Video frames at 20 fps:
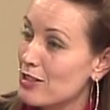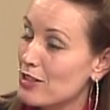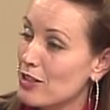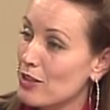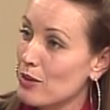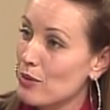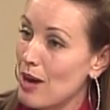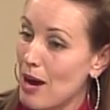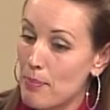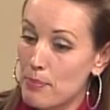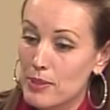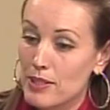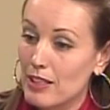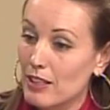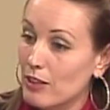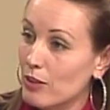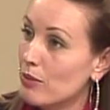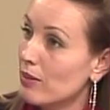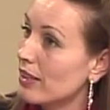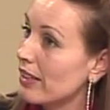So
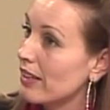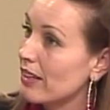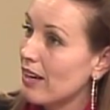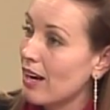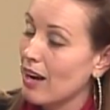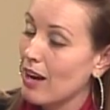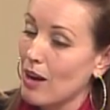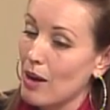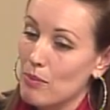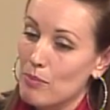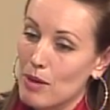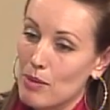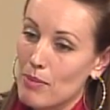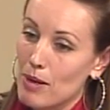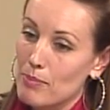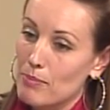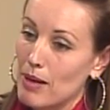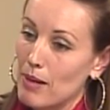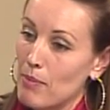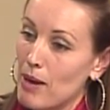absolutely.
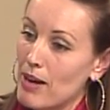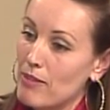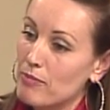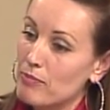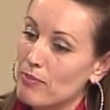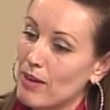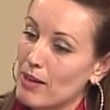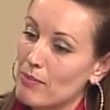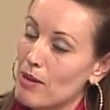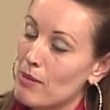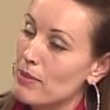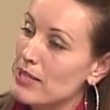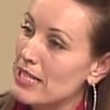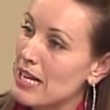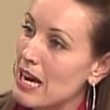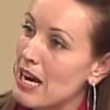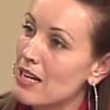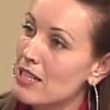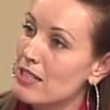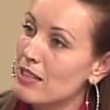My mum and
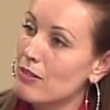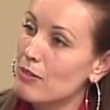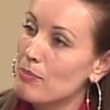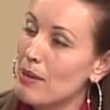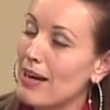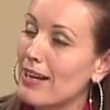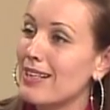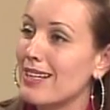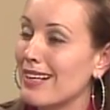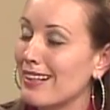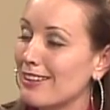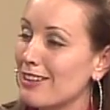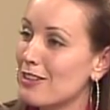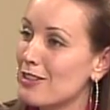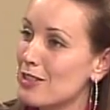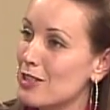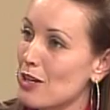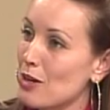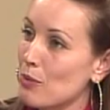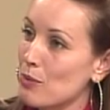dad, they're back in
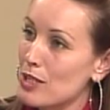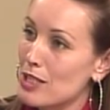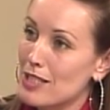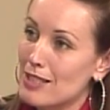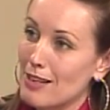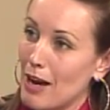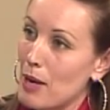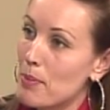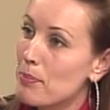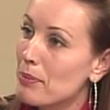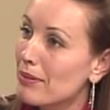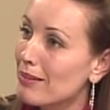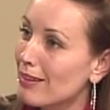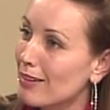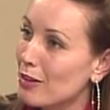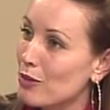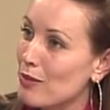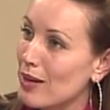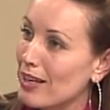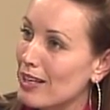England. We Skype
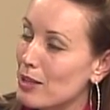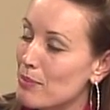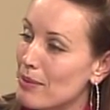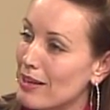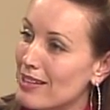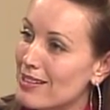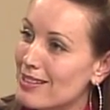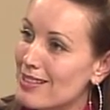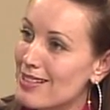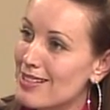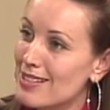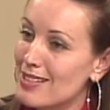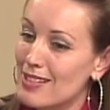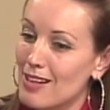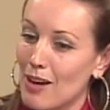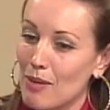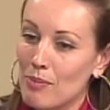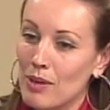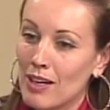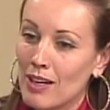on a regular basis.